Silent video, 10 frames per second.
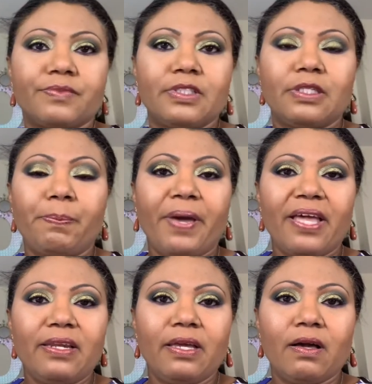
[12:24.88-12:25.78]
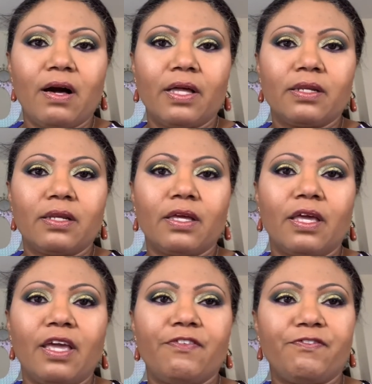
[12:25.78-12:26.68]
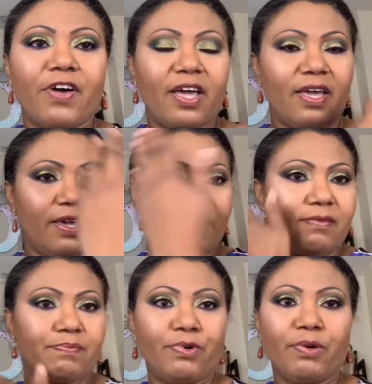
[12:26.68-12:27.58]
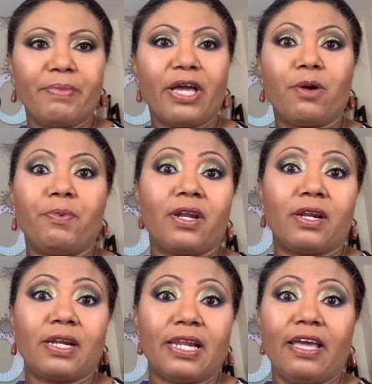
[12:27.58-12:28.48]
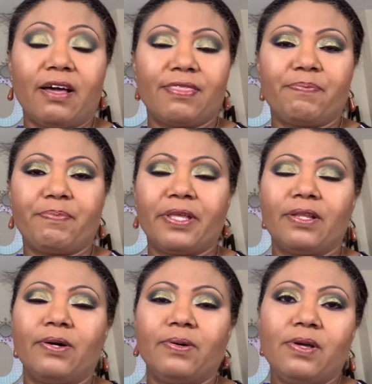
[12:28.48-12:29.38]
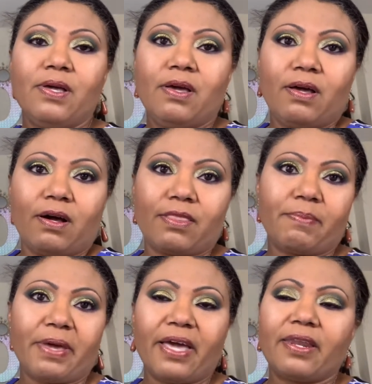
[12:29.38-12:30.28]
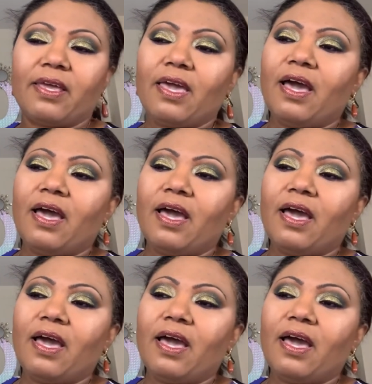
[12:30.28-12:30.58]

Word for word: depending on if I put makeup on and lay on the pillow on the bed,